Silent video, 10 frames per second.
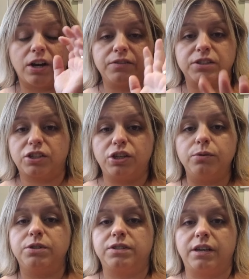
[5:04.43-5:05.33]
off. It's a
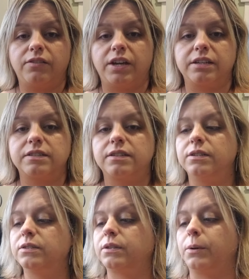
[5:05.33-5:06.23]
huge savings.
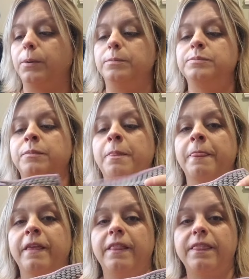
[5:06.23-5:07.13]
So
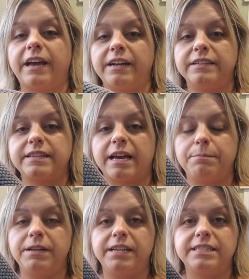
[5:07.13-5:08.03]
that is
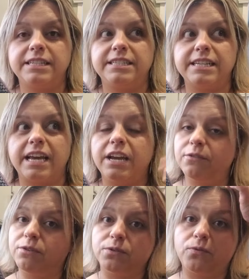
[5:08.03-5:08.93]
happening
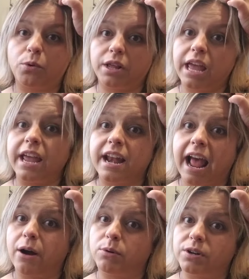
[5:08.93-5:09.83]
today for 48
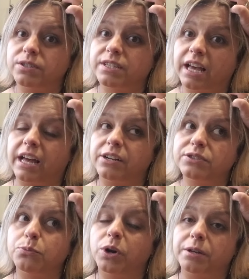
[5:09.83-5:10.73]
hours at
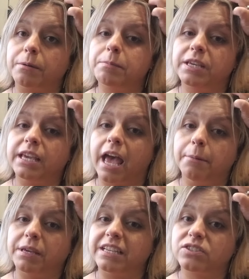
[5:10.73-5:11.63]
1
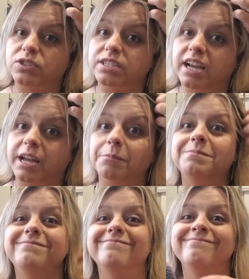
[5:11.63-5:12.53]
p.m. Eastern time.
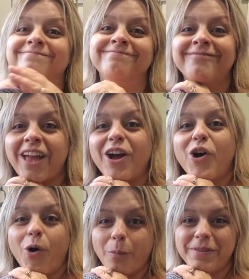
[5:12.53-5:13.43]

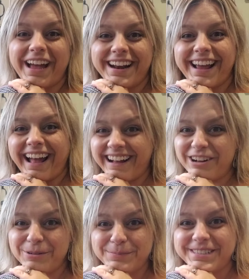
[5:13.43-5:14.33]
Hope that
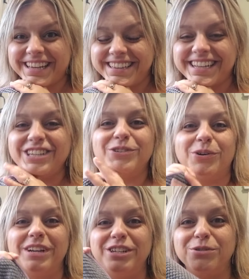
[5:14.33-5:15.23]
helps and that you
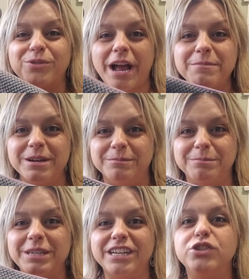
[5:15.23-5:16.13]
go and you grab
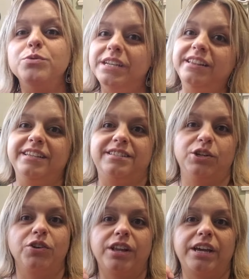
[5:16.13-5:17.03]
them because you need these
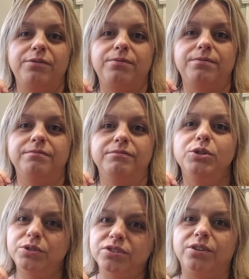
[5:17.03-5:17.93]
in your life.
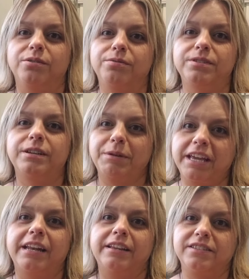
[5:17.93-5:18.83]
You deserve to
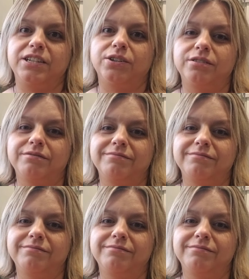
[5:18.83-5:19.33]
make it easier.